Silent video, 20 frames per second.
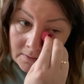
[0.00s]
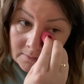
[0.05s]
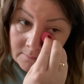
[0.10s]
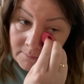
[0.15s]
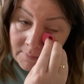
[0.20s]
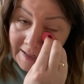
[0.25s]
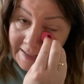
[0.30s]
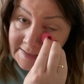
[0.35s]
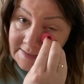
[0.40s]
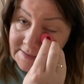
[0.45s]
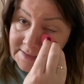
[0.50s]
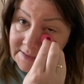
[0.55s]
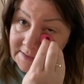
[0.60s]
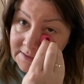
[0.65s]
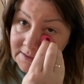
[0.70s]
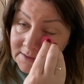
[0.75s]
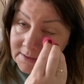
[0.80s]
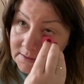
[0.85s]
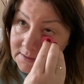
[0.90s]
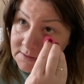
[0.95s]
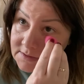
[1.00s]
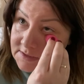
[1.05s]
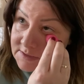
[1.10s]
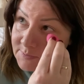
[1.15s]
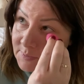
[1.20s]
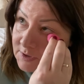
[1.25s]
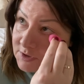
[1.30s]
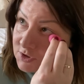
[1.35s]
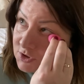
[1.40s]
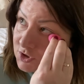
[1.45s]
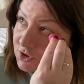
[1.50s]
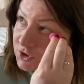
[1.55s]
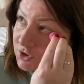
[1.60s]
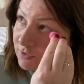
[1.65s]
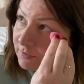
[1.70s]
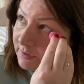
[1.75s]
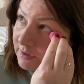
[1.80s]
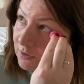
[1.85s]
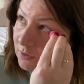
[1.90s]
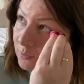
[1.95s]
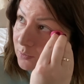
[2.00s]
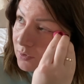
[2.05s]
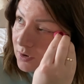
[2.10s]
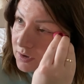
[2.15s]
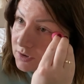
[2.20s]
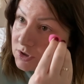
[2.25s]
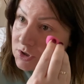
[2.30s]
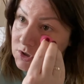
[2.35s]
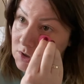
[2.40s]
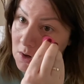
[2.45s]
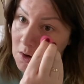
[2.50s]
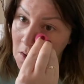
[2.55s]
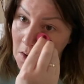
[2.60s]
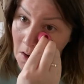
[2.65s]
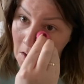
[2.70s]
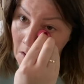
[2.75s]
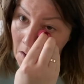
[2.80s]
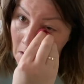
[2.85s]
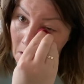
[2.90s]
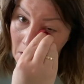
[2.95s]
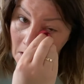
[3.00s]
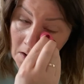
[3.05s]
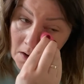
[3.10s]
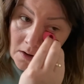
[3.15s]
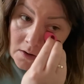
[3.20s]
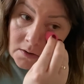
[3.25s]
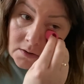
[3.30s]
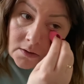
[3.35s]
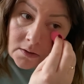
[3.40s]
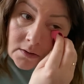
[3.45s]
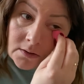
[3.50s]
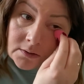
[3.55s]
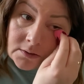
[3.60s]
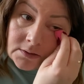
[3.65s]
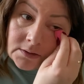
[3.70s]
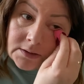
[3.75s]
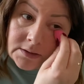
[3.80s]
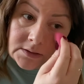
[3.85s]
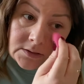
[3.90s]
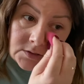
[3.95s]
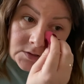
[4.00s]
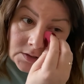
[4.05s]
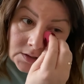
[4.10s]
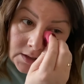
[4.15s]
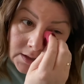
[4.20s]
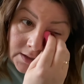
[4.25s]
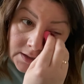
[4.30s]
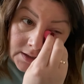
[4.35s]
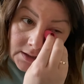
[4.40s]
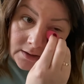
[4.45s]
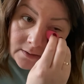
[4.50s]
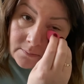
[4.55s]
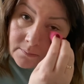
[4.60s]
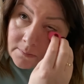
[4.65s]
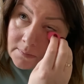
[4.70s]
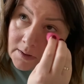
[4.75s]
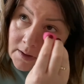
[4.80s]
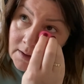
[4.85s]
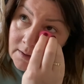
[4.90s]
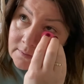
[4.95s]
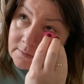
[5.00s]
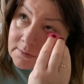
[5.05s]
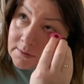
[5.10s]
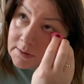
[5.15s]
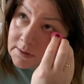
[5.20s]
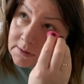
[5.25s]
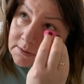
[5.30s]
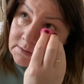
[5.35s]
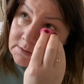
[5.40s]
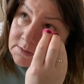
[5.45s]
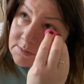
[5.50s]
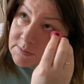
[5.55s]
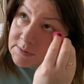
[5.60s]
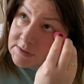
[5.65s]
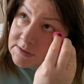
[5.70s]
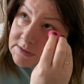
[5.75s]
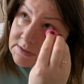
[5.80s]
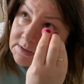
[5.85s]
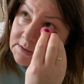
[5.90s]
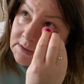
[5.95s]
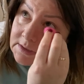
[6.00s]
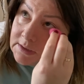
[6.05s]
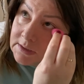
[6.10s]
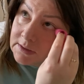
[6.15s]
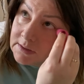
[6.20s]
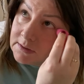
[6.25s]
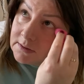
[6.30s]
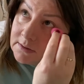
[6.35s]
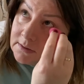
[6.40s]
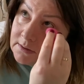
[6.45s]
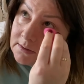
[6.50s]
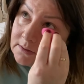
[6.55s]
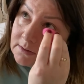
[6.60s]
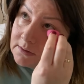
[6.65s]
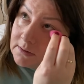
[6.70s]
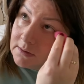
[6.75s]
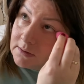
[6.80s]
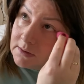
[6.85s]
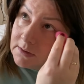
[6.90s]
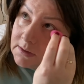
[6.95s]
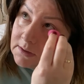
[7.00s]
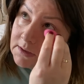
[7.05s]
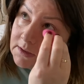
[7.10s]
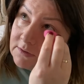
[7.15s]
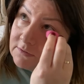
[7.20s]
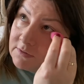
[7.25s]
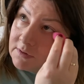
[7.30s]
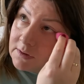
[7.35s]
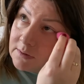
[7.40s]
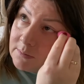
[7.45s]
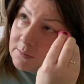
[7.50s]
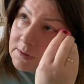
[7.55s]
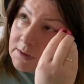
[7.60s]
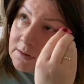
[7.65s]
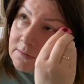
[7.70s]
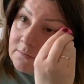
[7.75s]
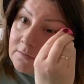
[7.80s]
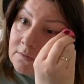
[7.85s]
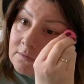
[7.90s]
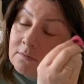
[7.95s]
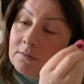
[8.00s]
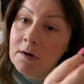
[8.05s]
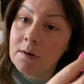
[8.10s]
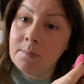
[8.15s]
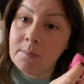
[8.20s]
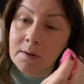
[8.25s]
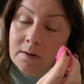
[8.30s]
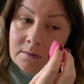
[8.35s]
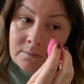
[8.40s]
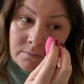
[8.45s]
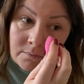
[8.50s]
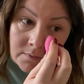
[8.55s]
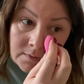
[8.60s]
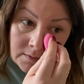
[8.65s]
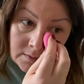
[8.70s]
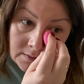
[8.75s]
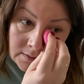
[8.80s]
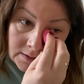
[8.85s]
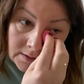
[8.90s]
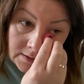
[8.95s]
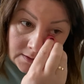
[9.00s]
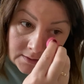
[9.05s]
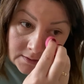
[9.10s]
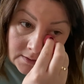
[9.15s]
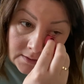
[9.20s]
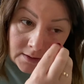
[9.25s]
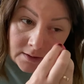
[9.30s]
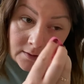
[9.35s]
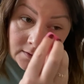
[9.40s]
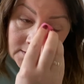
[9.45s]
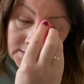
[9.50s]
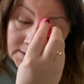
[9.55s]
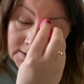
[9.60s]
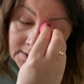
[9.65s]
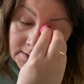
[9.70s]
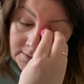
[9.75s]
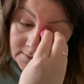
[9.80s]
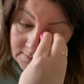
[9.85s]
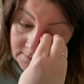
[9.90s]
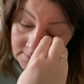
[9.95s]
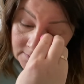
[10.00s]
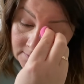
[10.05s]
blending sponge, sorry, not brush, and literally pat that into my skin, give it a bit of a rub underneath the eyelid.